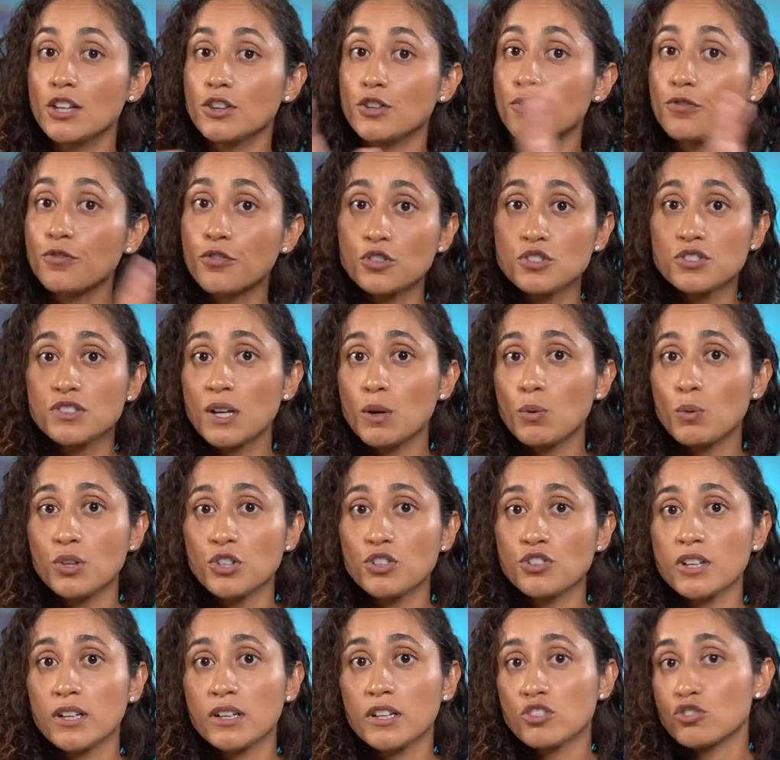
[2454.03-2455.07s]
The first day when
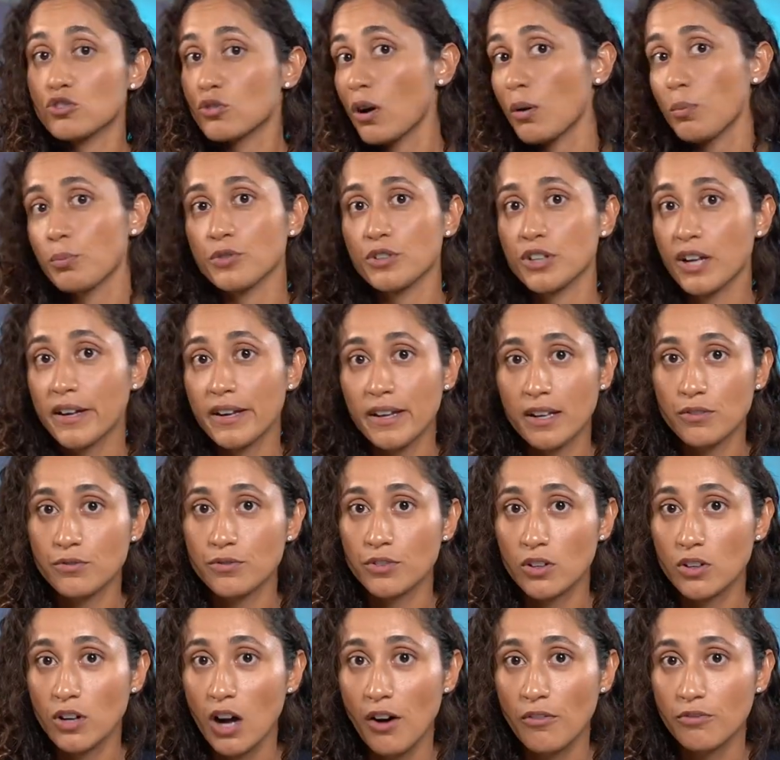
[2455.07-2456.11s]
you're gonna show up, you're not gonna
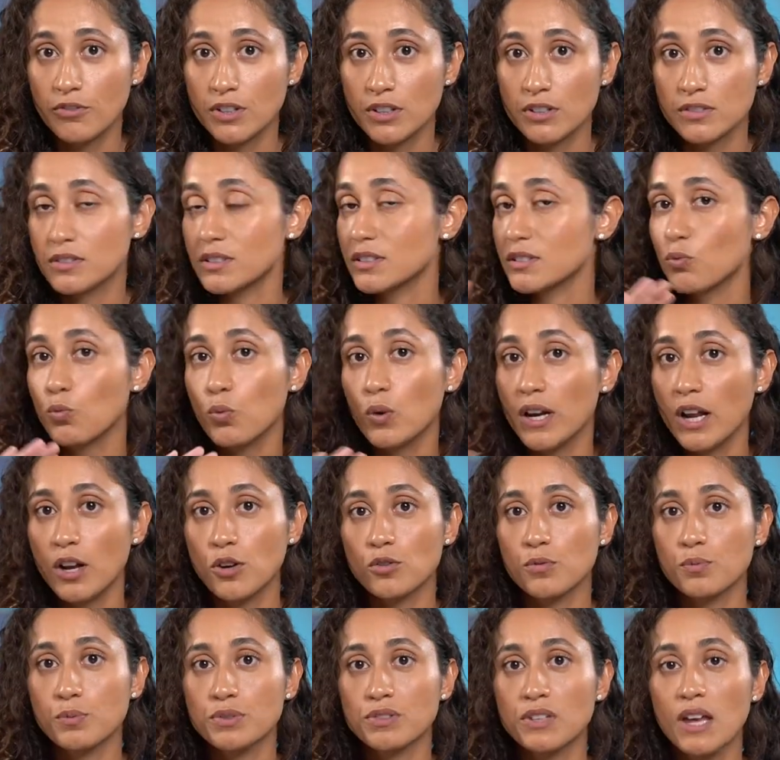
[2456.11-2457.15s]
feel confident,
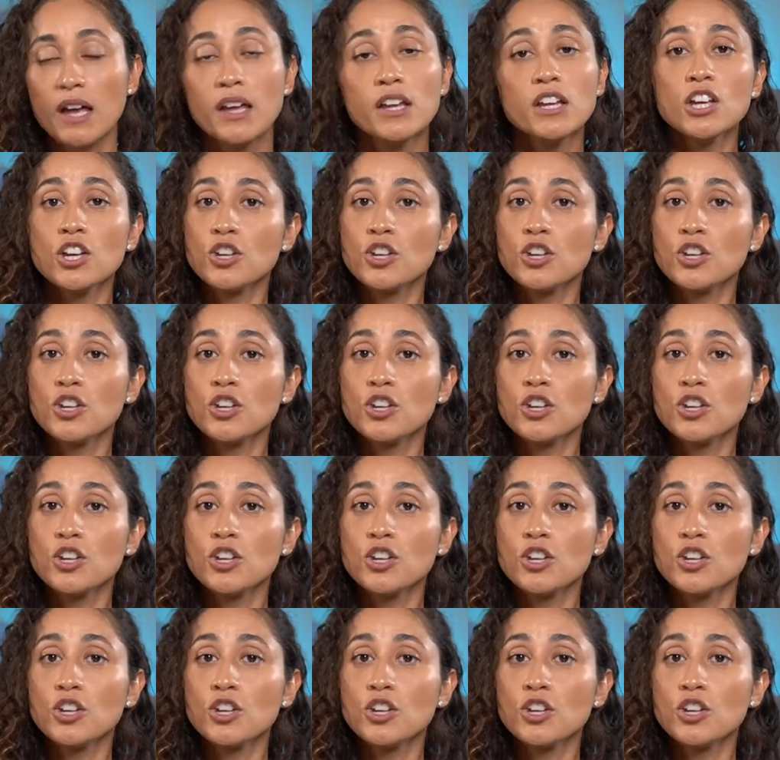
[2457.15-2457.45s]
100%.